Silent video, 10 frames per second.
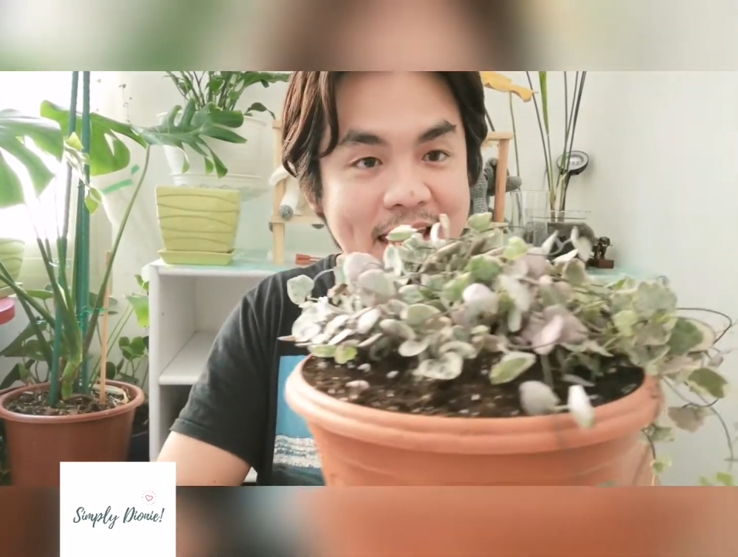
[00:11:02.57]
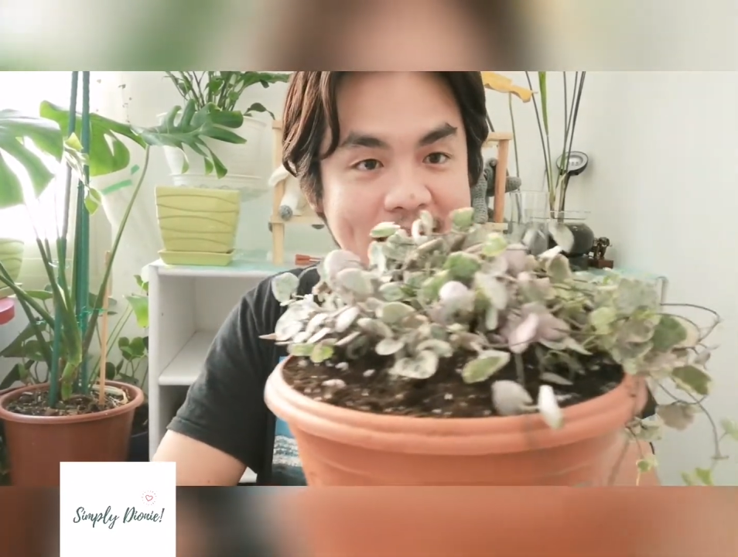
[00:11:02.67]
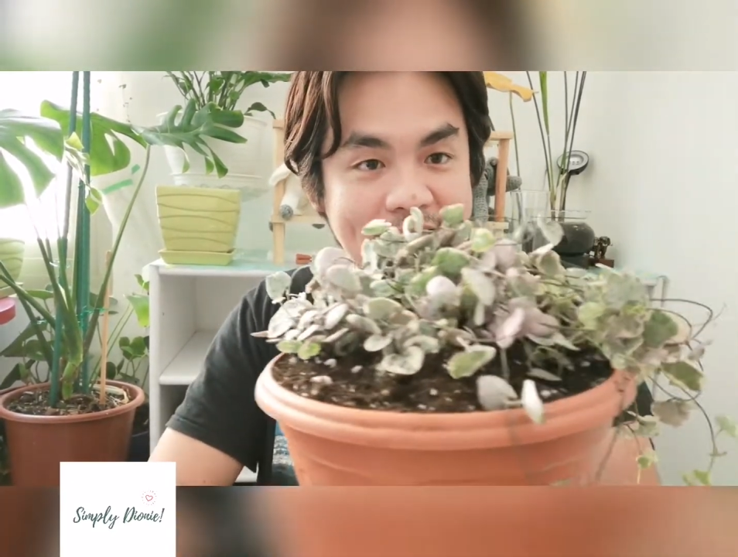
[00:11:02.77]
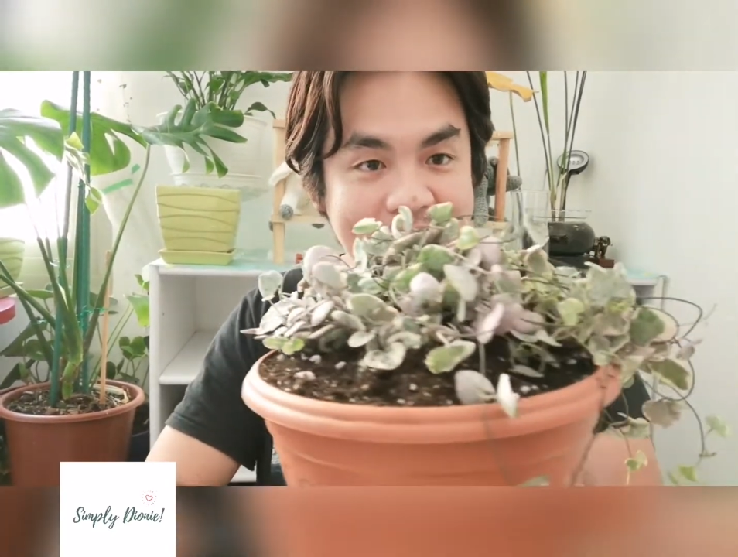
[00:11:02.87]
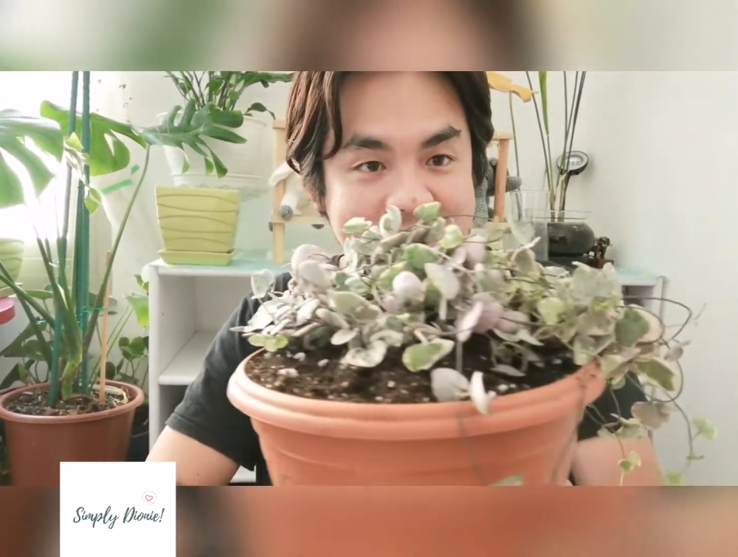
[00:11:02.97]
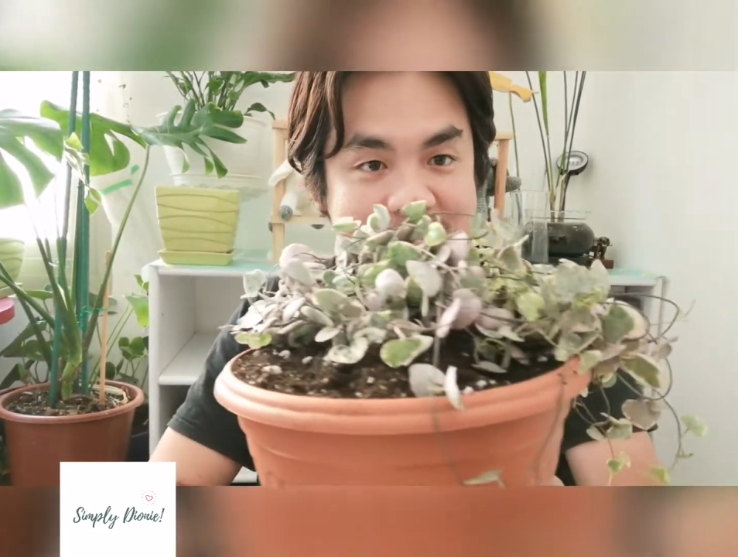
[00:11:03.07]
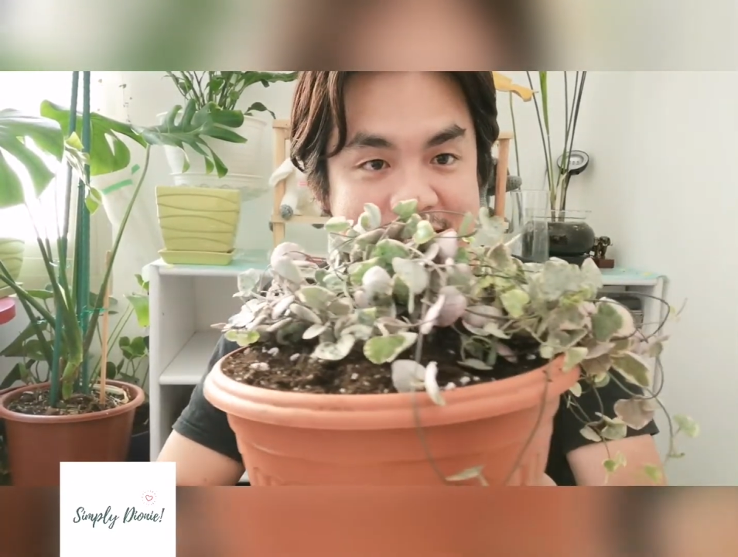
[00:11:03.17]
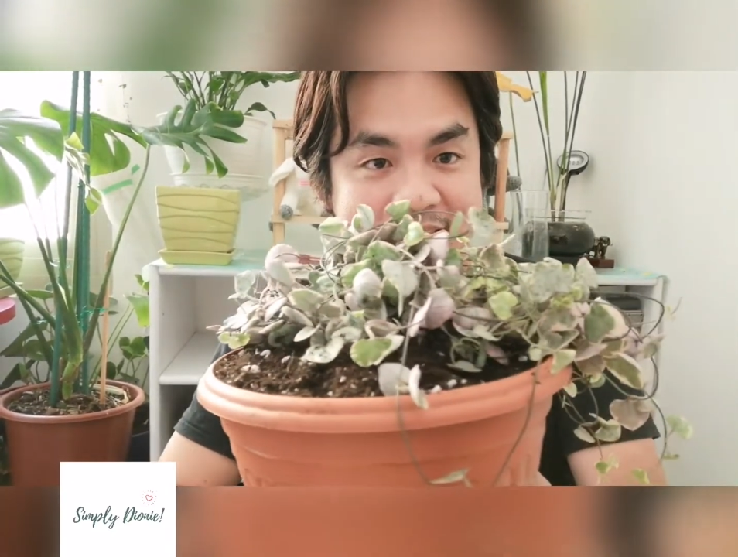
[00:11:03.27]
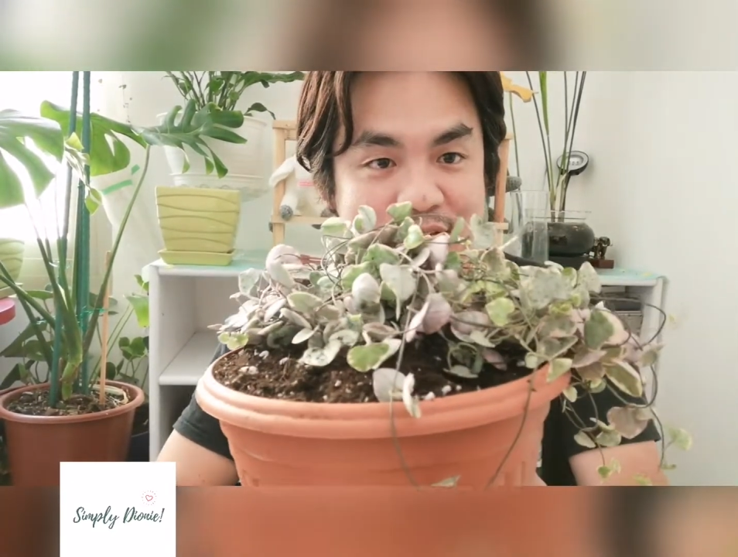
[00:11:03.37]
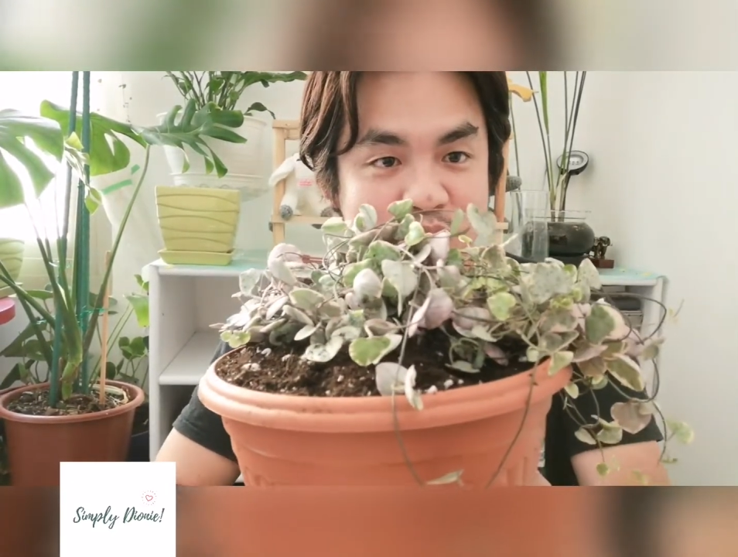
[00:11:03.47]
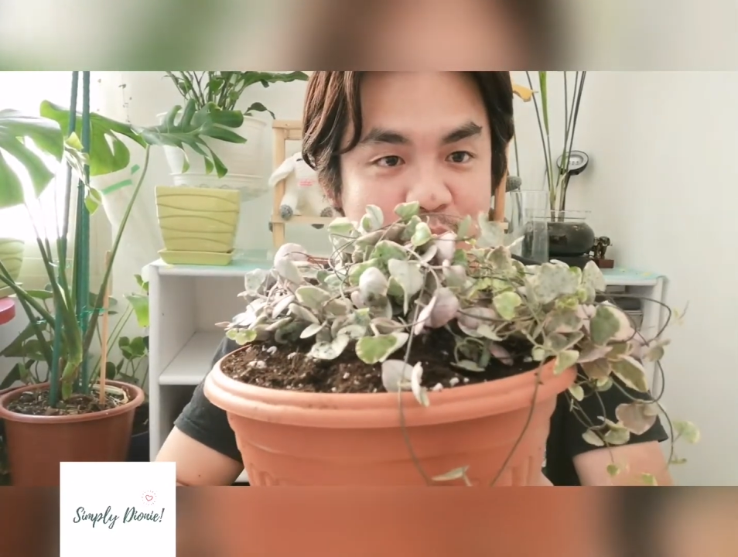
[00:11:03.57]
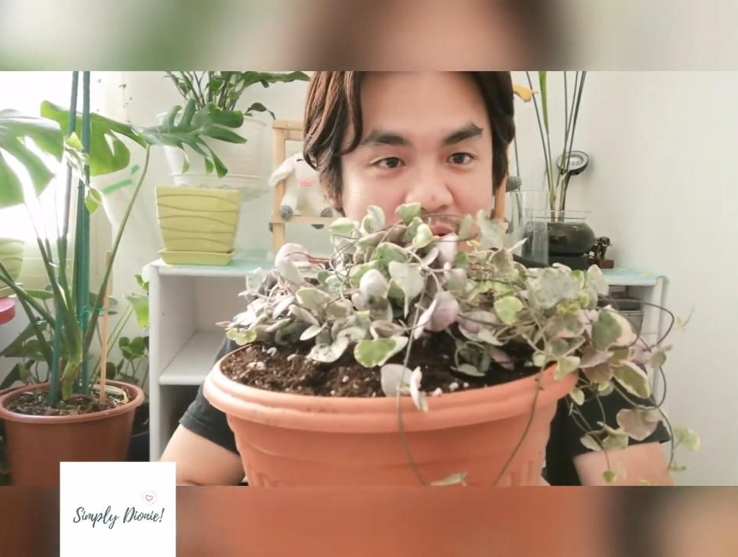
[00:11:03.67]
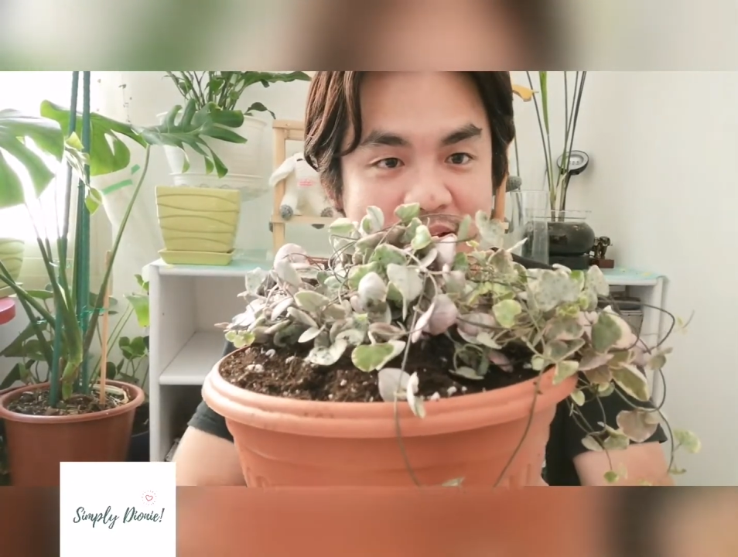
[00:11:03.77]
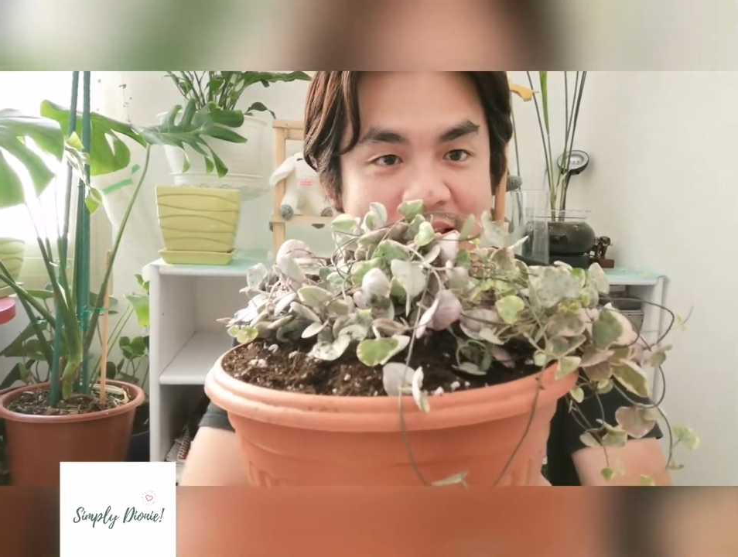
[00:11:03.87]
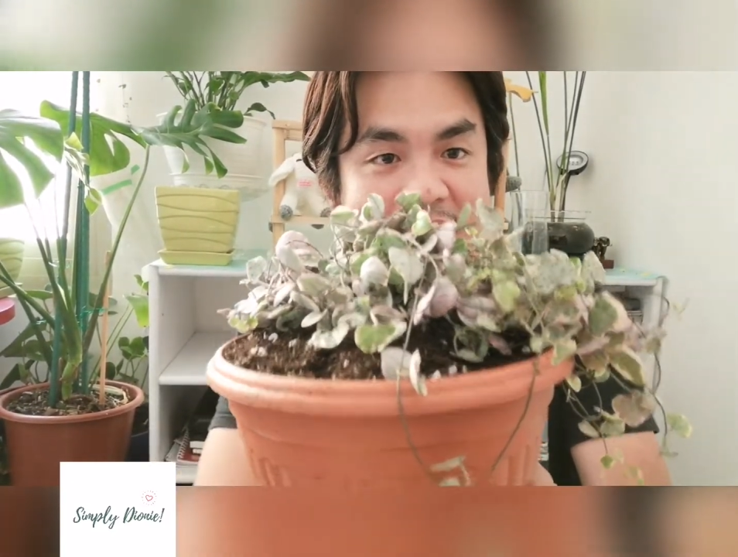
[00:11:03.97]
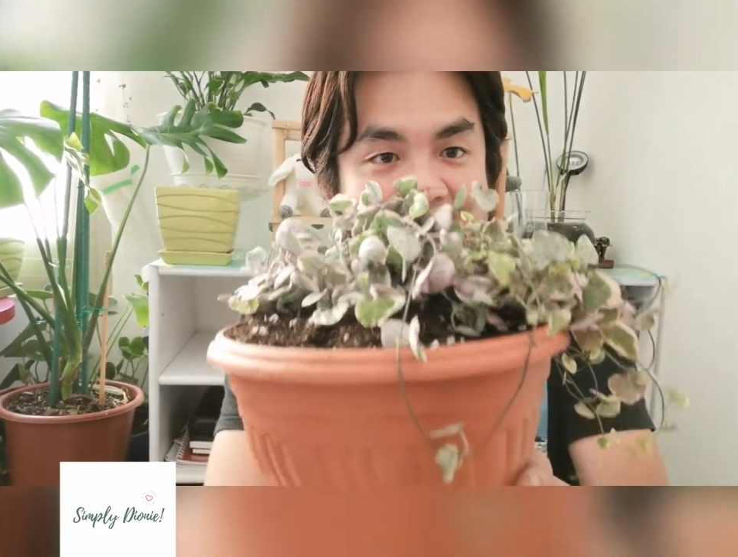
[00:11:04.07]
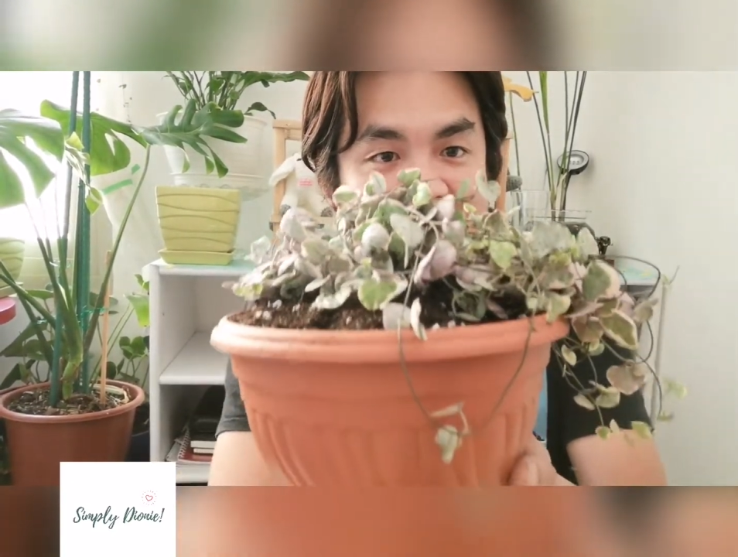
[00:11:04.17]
and letting this one